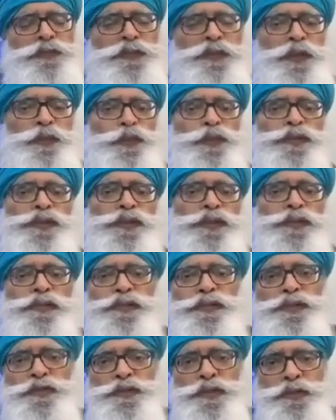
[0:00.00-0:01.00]
They will kill
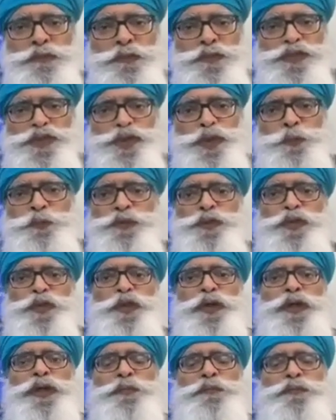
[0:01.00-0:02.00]
you, they will chop
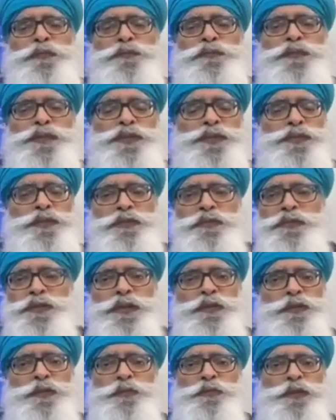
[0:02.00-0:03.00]
you up, you know,
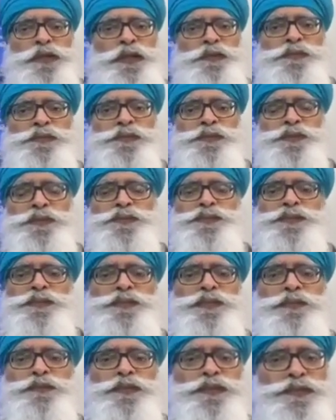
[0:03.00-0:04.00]
they were
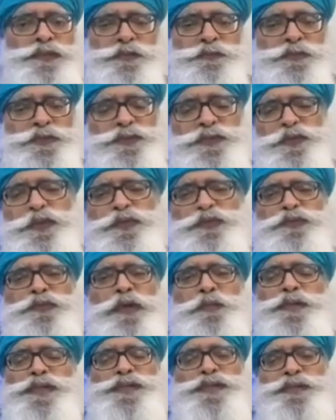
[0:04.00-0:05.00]
bloodthirsty, the Muslims. It's all
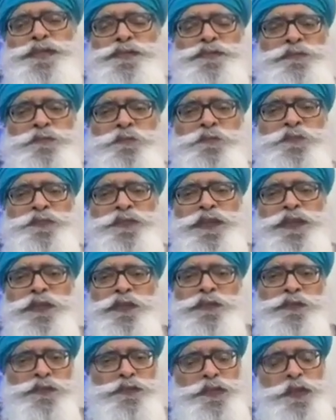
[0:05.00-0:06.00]
rubbish.
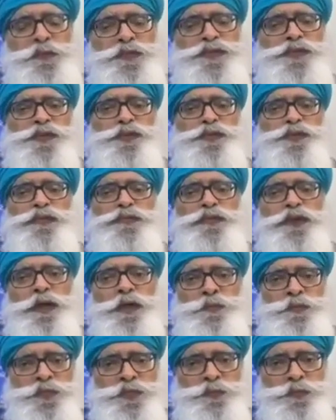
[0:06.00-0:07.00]
Rubbish to
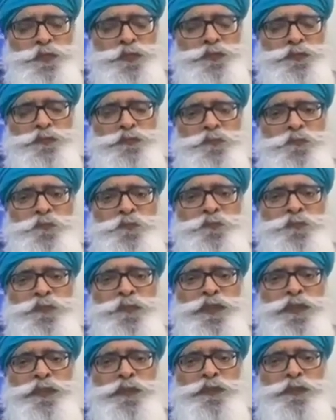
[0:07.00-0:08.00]
divide people.
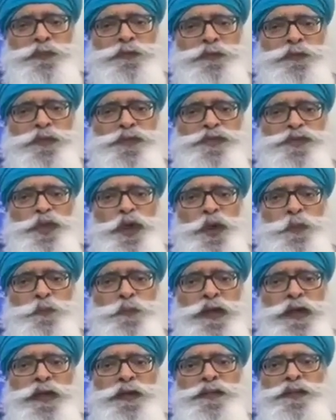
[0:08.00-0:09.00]
There is no
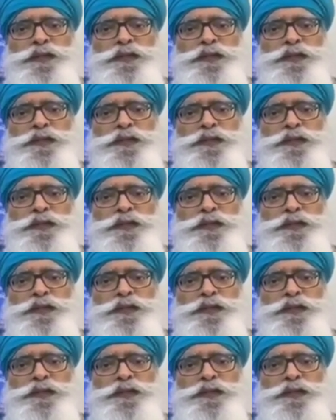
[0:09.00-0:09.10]
bad